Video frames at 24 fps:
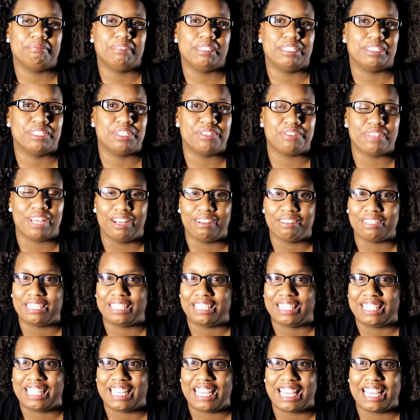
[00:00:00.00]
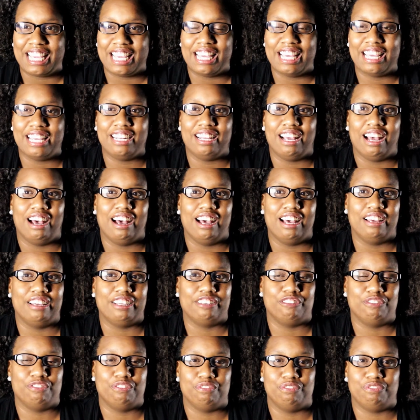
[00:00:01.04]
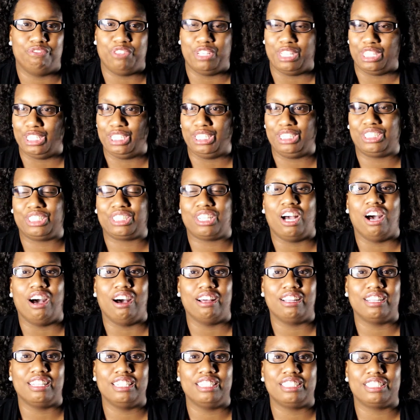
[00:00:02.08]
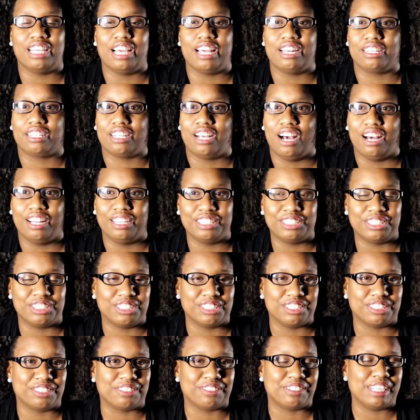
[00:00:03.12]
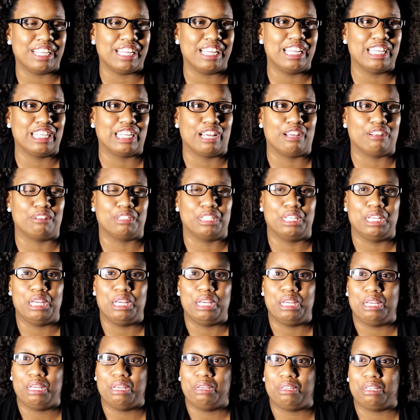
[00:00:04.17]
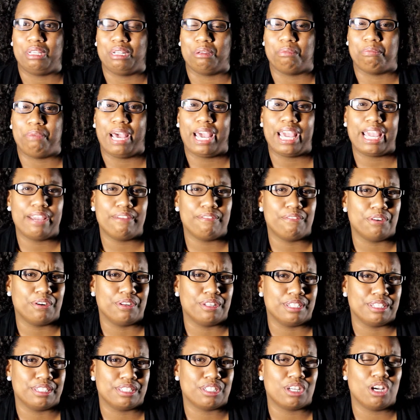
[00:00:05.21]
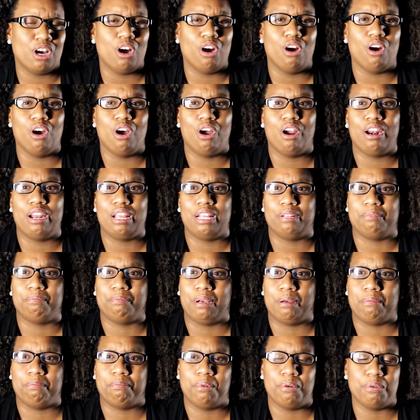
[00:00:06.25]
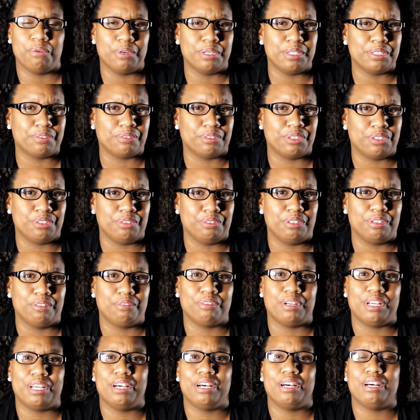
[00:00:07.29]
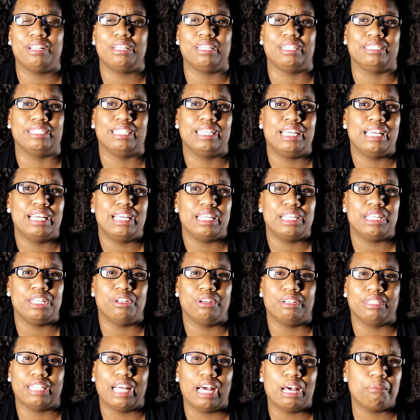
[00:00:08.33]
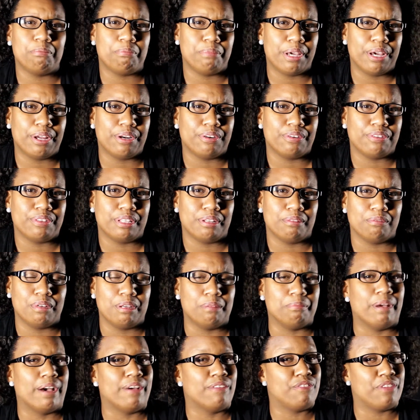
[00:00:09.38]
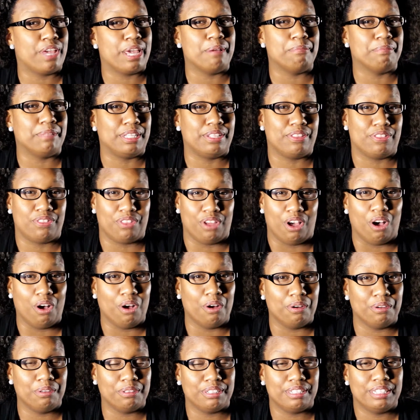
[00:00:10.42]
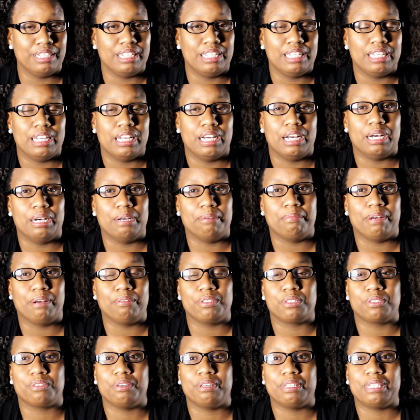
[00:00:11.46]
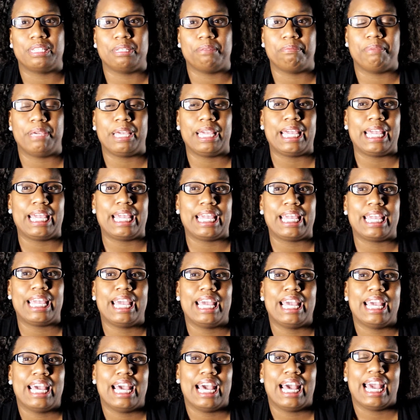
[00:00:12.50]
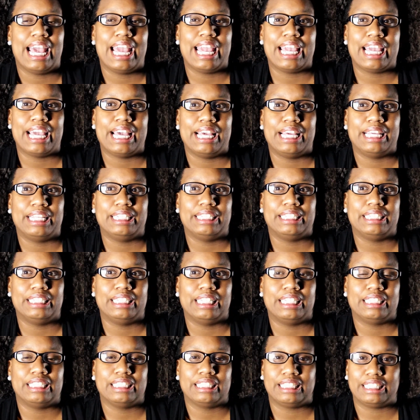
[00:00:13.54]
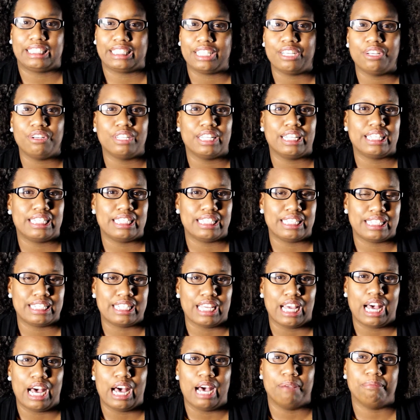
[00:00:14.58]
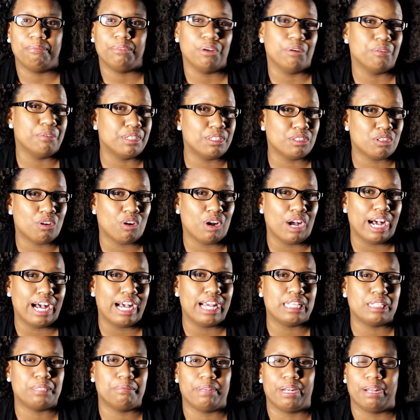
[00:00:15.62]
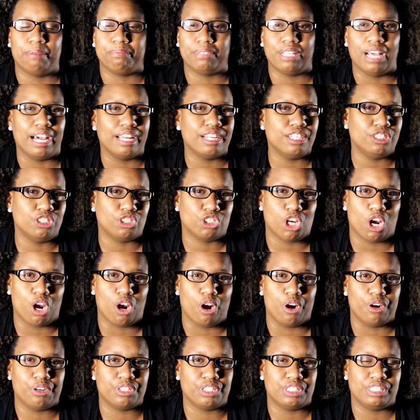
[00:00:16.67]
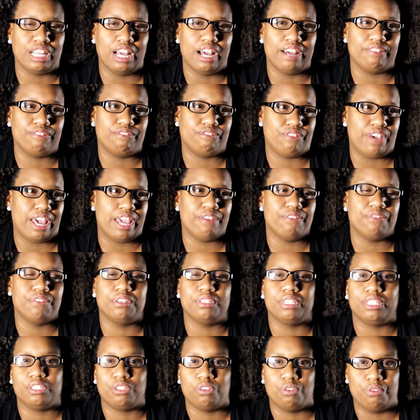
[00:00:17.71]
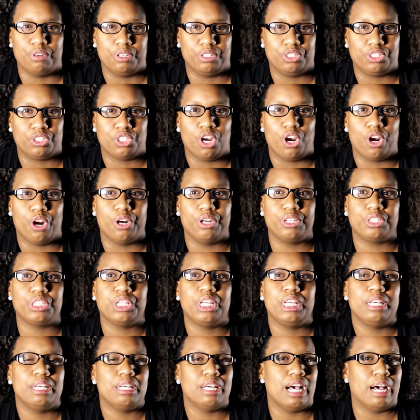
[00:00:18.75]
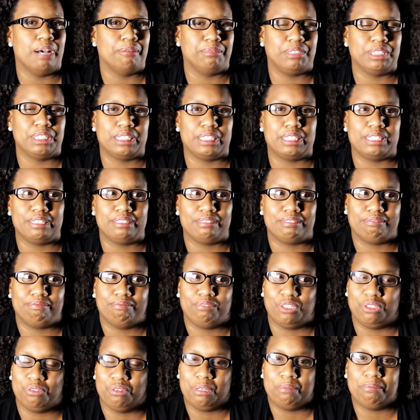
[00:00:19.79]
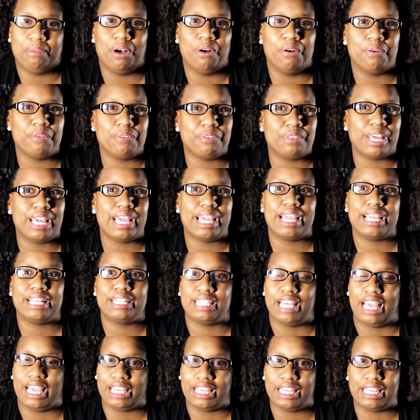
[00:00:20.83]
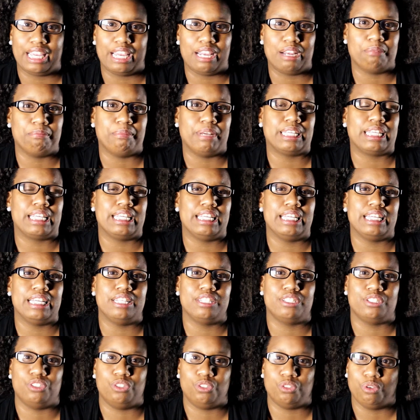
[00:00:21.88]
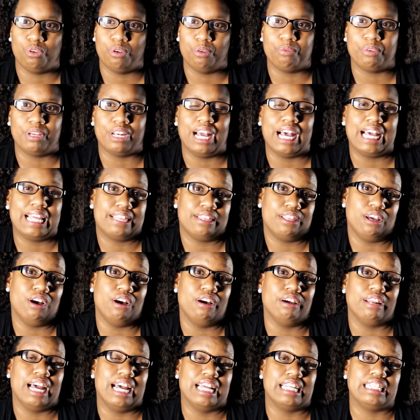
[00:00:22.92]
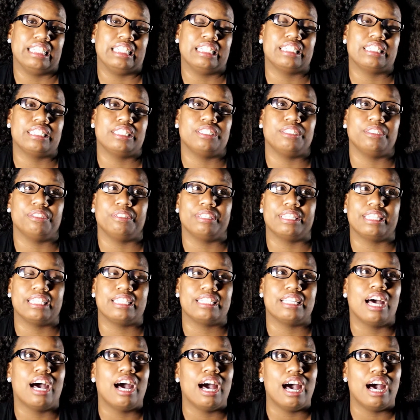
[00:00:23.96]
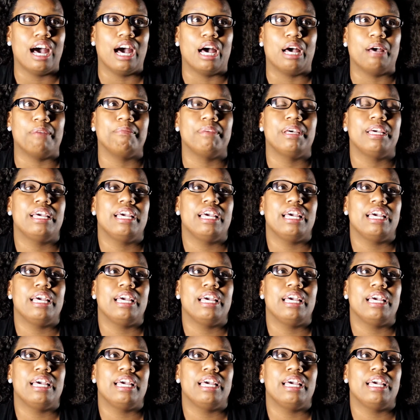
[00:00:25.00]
in 2010, I finished college. I had a college degree, and I, you know, paid for this car, and my boys were doing well, and, you know, a lot better than what my family thought I was going to be. And still at this time, knowing Christ, but I'm not in church, not faithfully going to church. I'm just doing my own thing, taking care of my kids, doing what I thought I needed to do at the time.